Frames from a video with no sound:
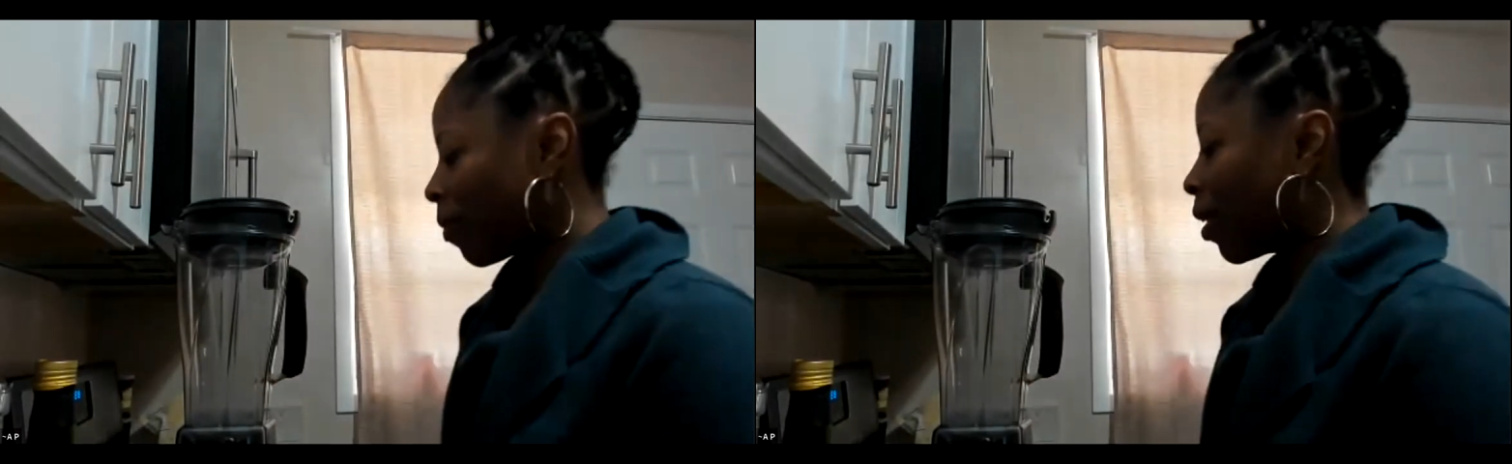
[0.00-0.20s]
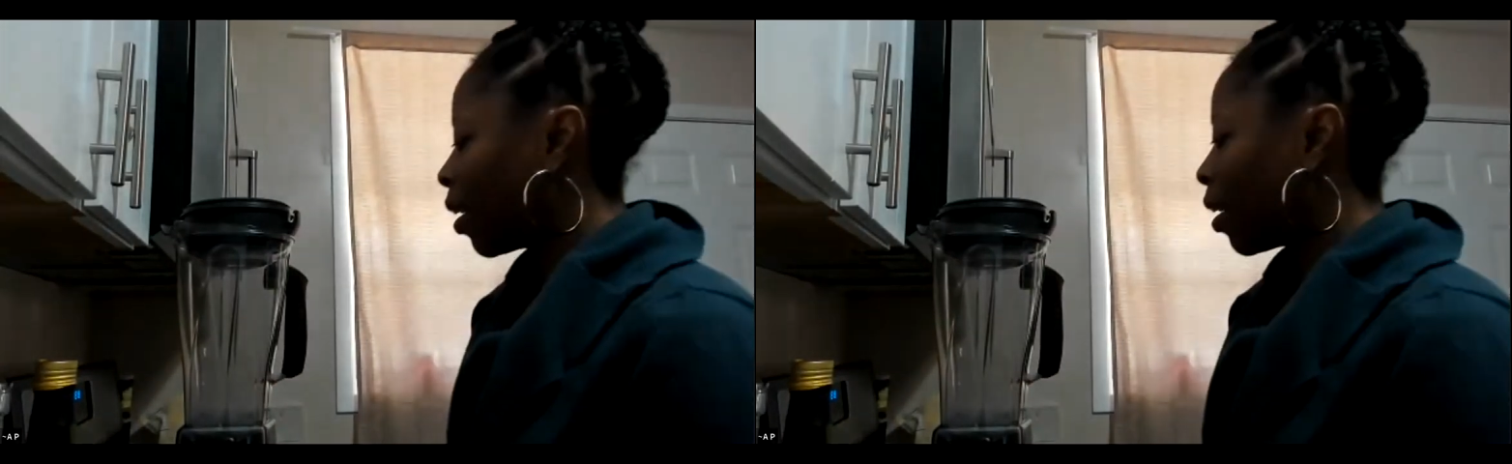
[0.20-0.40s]

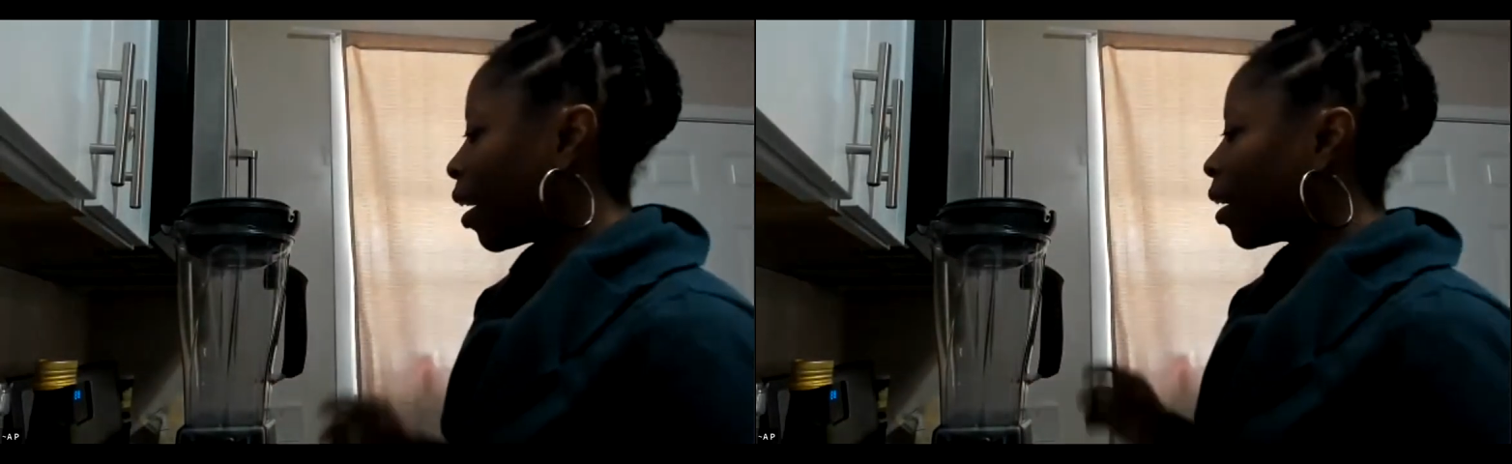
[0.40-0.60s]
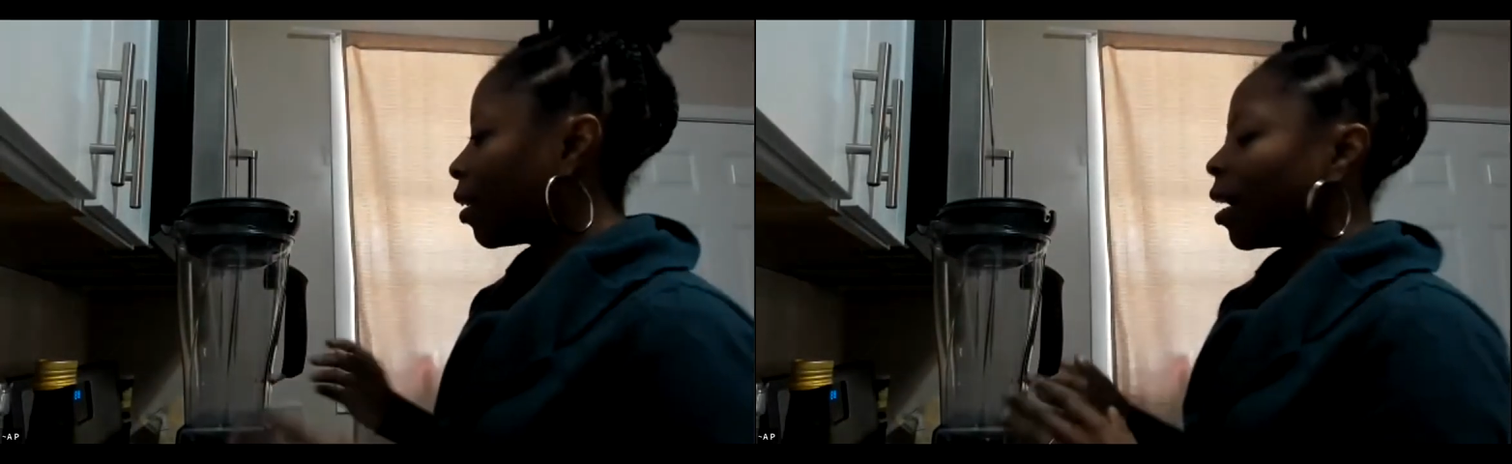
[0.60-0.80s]

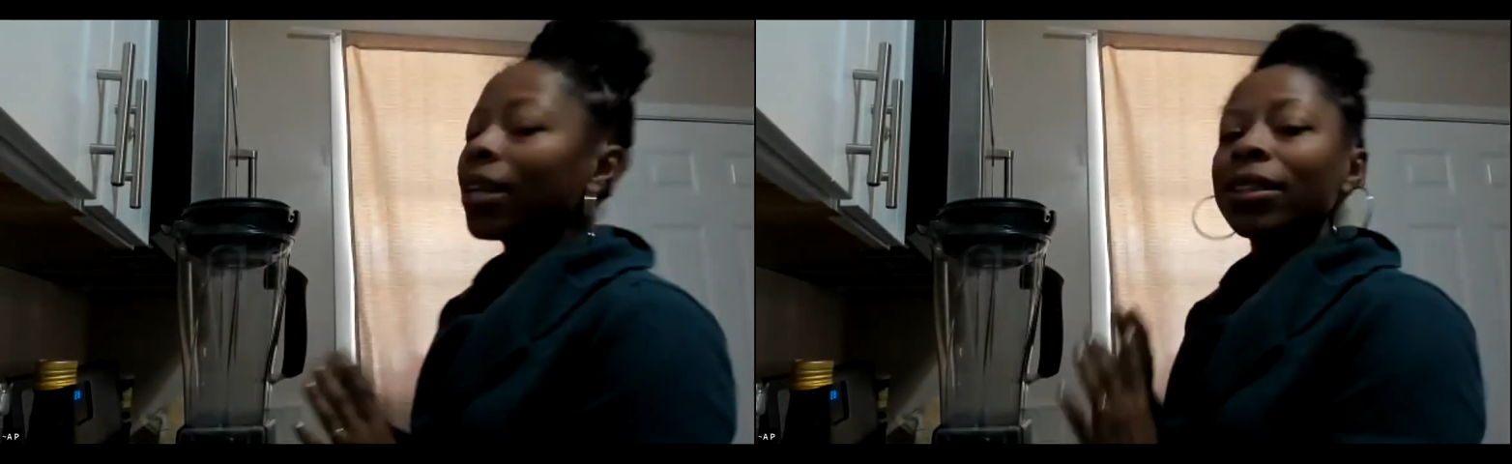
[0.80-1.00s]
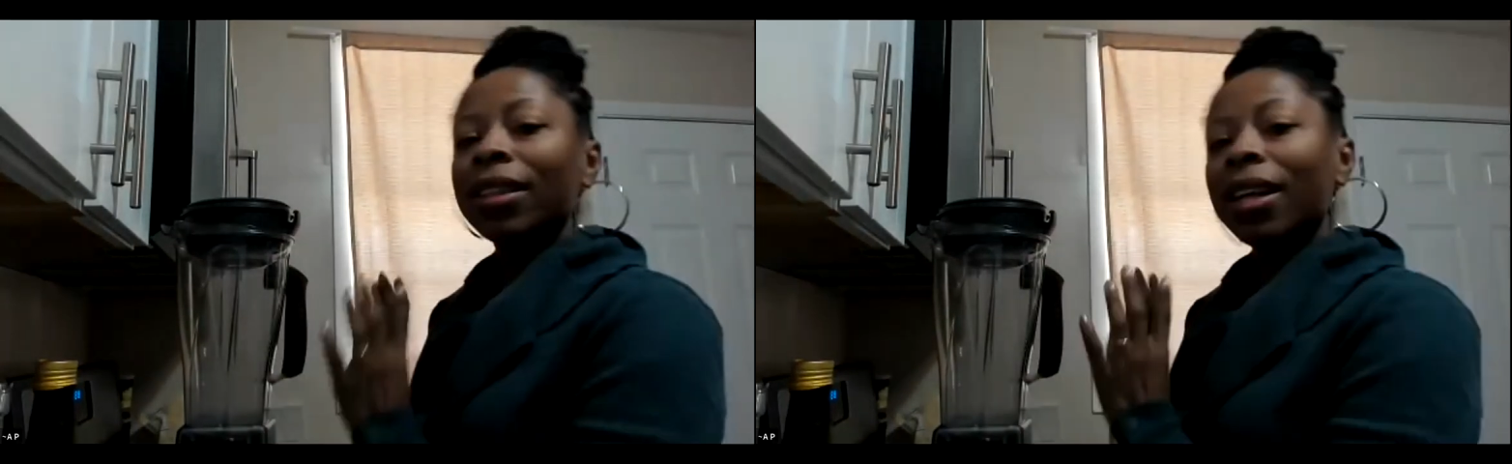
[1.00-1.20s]

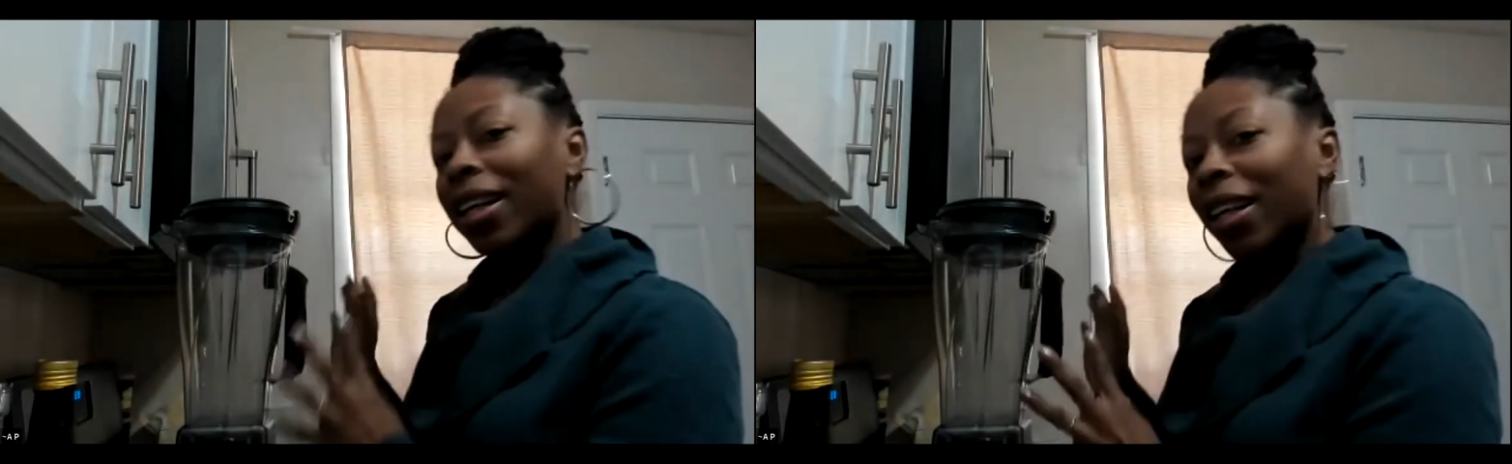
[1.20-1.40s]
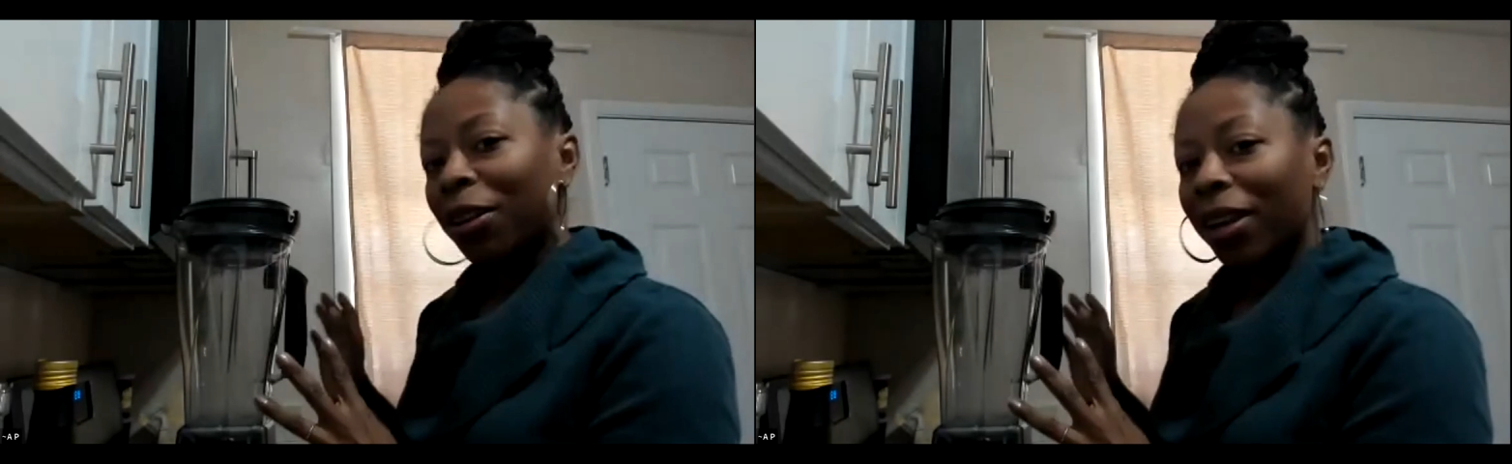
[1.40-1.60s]
It's gonna
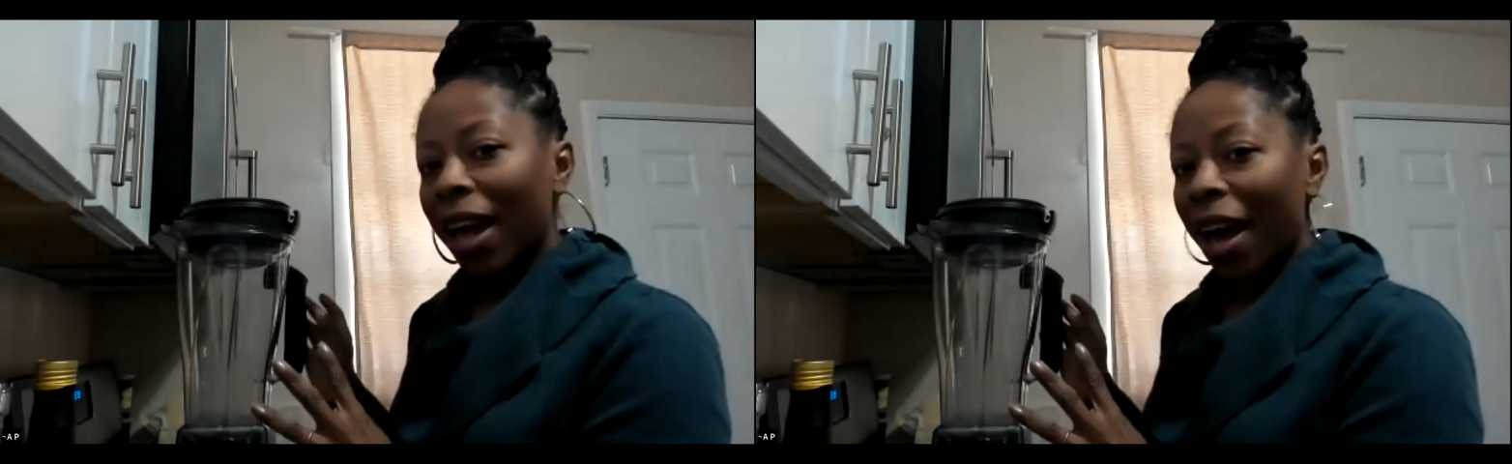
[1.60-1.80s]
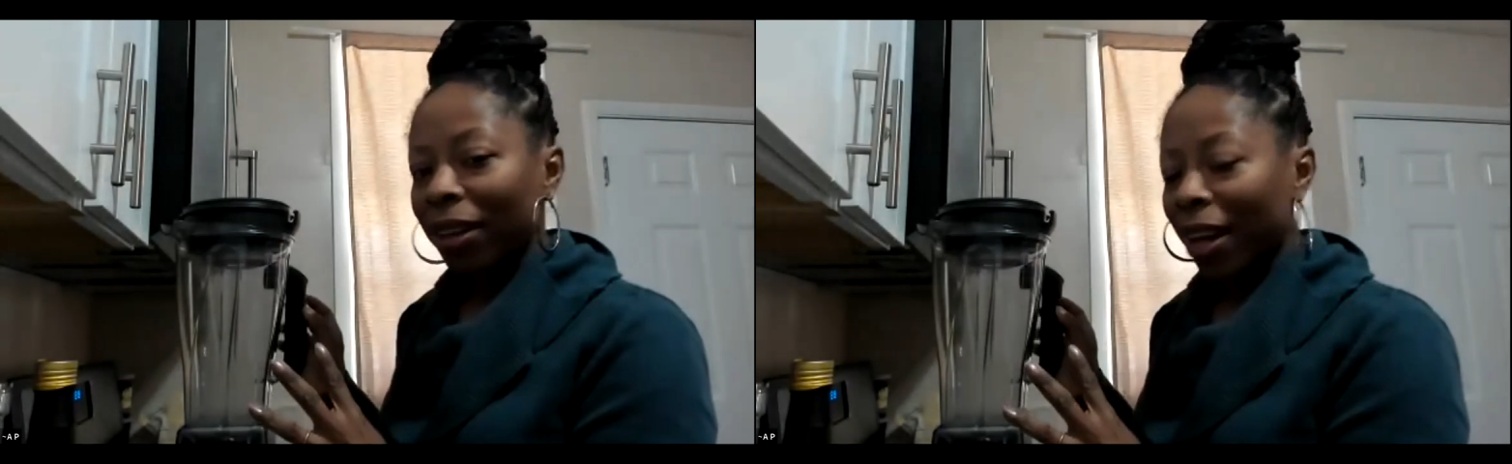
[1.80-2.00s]
get a little loud,